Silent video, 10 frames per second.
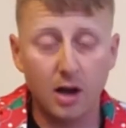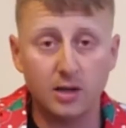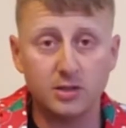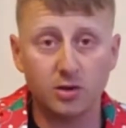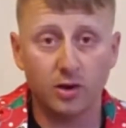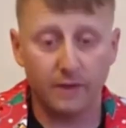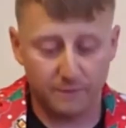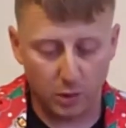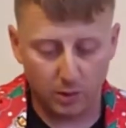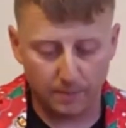during a
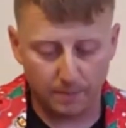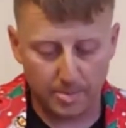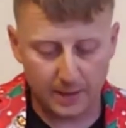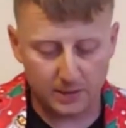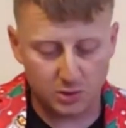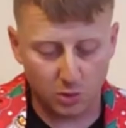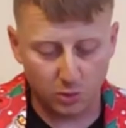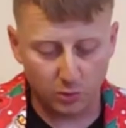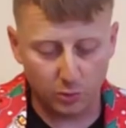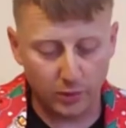fog, and
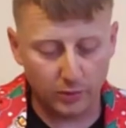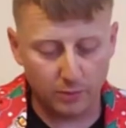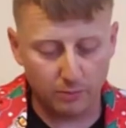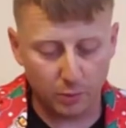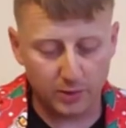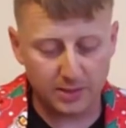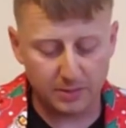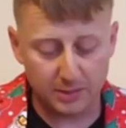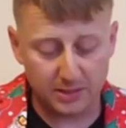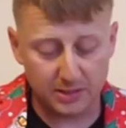told William Boyce, the
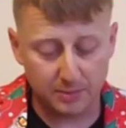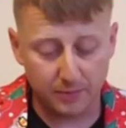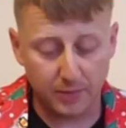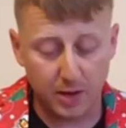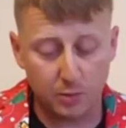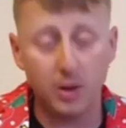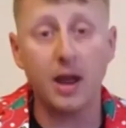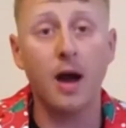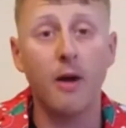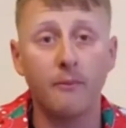businessman, that he wouldn't
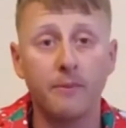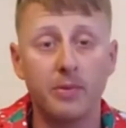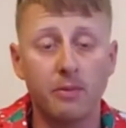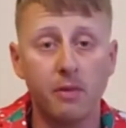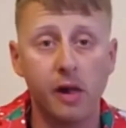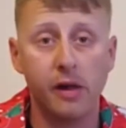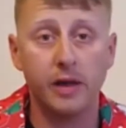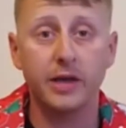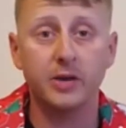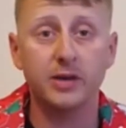help.
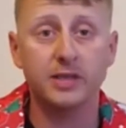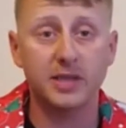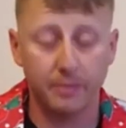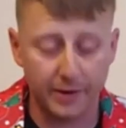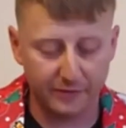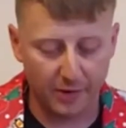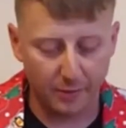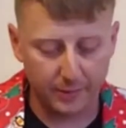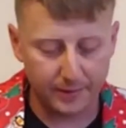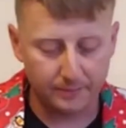He couldn't accept money for
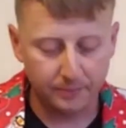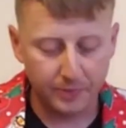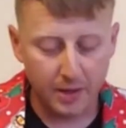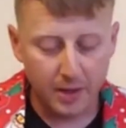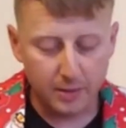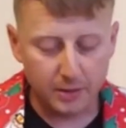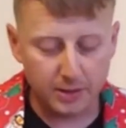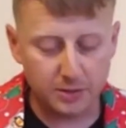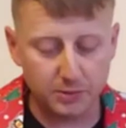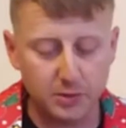helping him
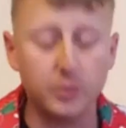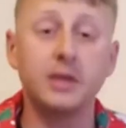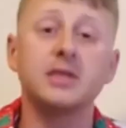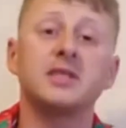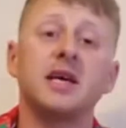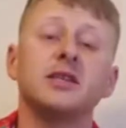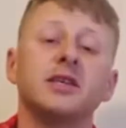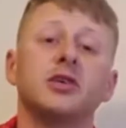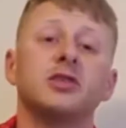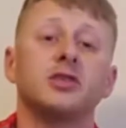because he was doing his daily
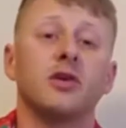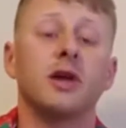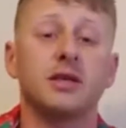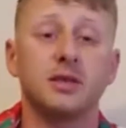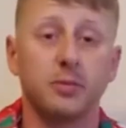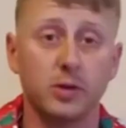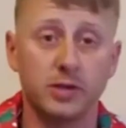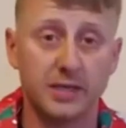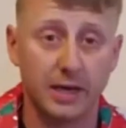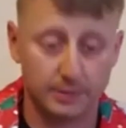good turn as a Boy
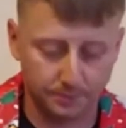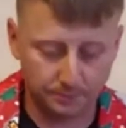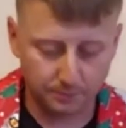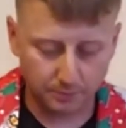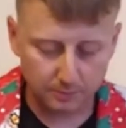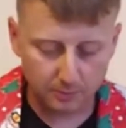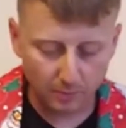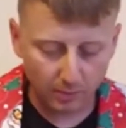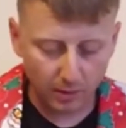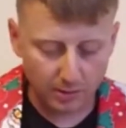Scout.
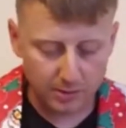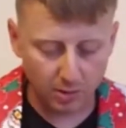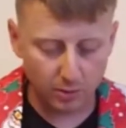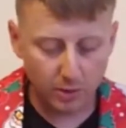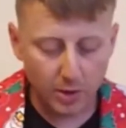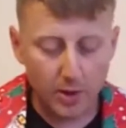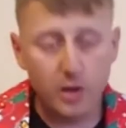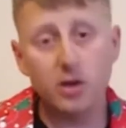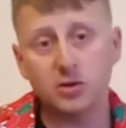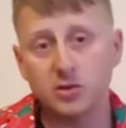So
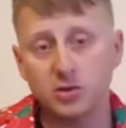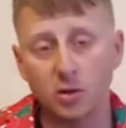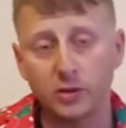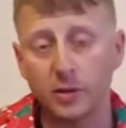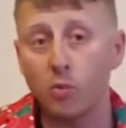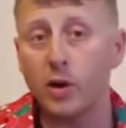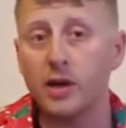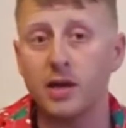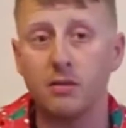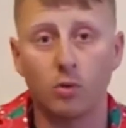he also told him where to
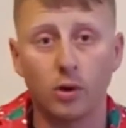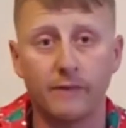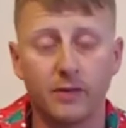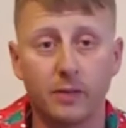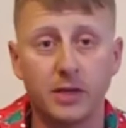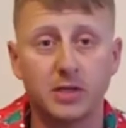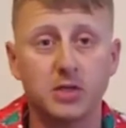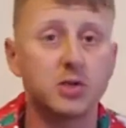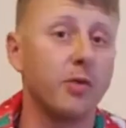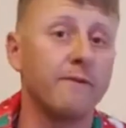get more information.
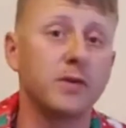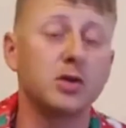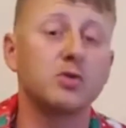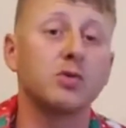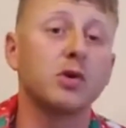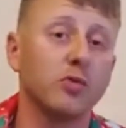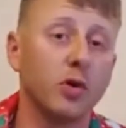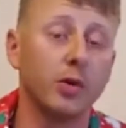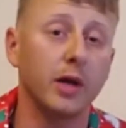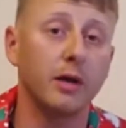So the first
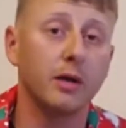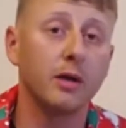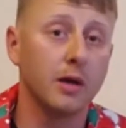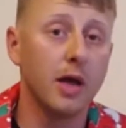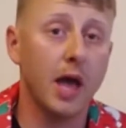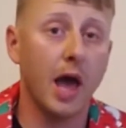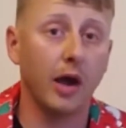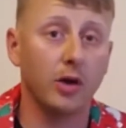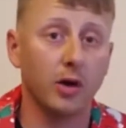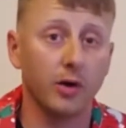recruiting had
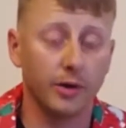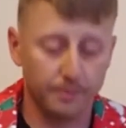occurred.